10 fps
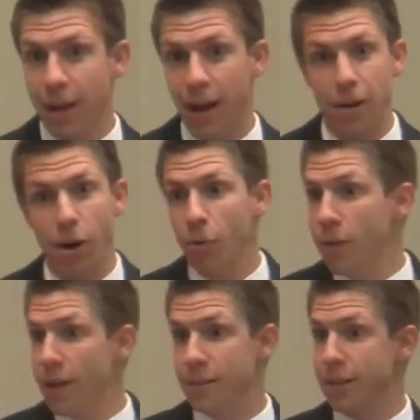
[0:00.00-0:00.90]
I know
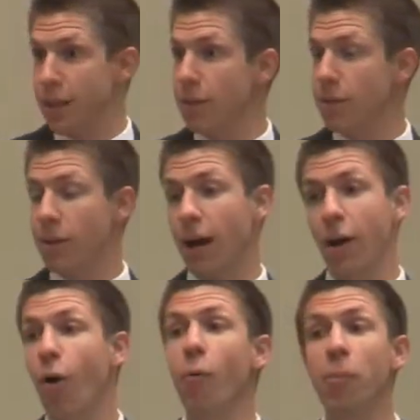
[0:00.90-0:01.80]
that in,
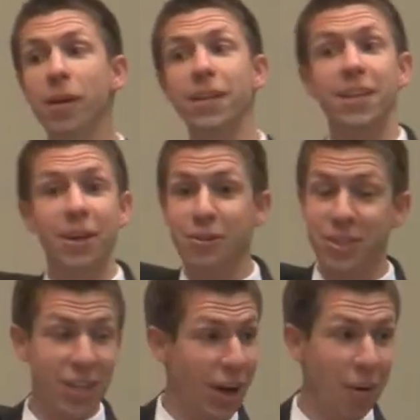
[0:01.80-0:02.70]
I hope in the years
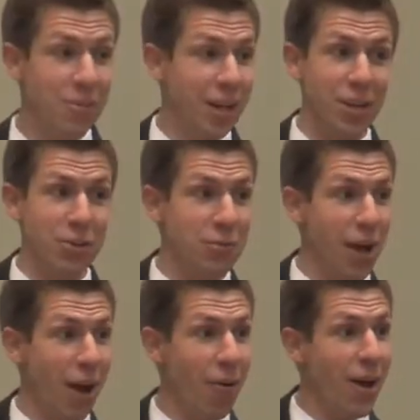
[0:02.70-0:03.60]
to come, 10 years from
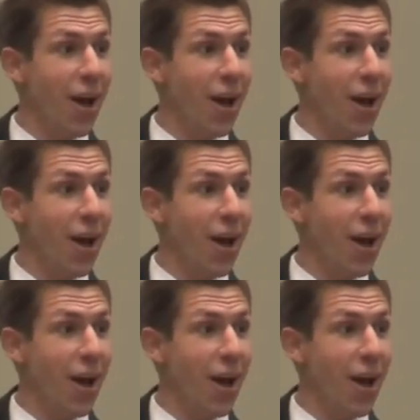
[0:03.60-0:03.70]
now,